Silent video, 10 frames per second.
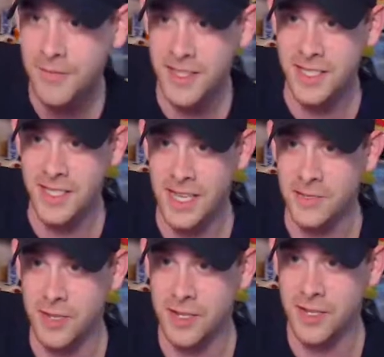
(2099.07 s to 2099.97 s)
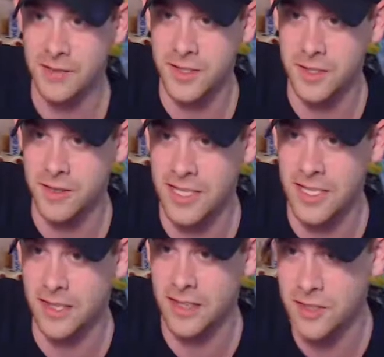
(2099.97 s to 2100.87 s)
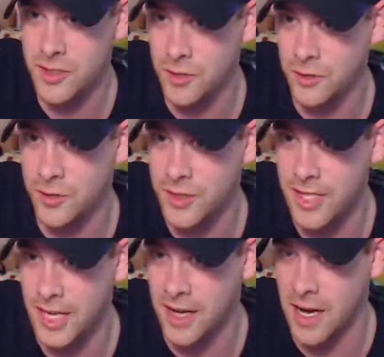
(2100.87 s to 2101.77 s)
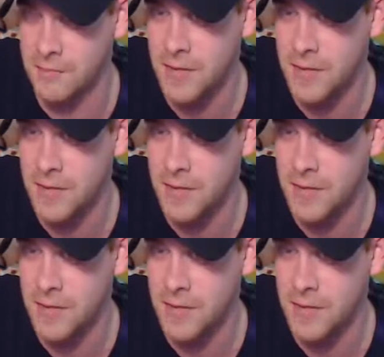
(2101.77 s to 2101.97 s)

Let's see. Nice. What did you have to do to set it up?